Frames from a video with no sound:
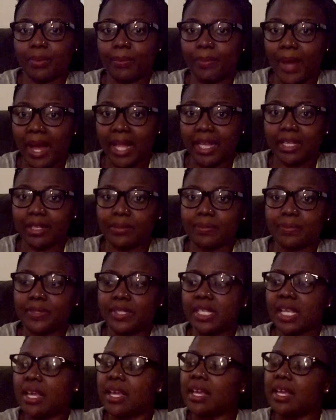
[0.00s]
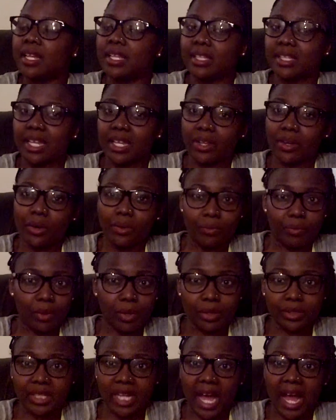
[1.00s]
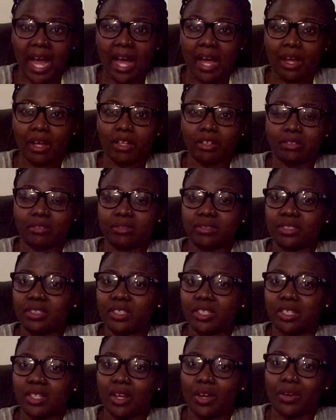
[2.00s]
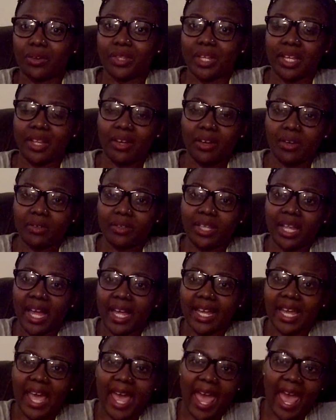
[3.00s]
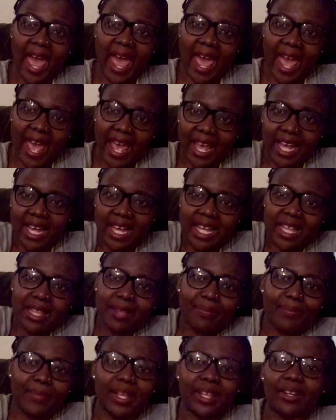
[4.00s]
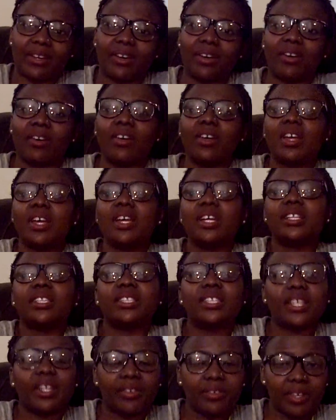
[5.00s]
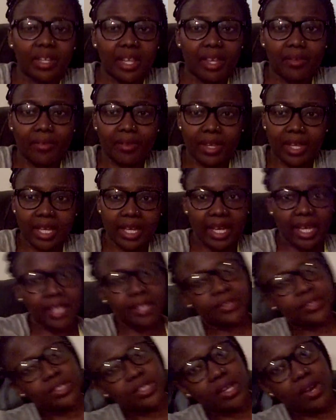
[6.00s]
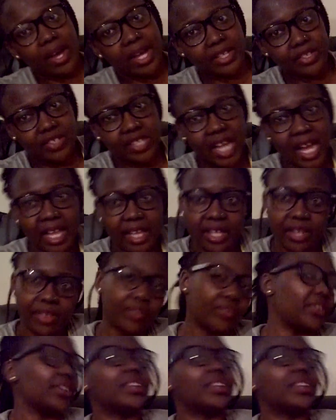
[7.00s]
bottoms, they don't roll down, you know, they don't like hang in the middle. They're really, really good. So I just had to throw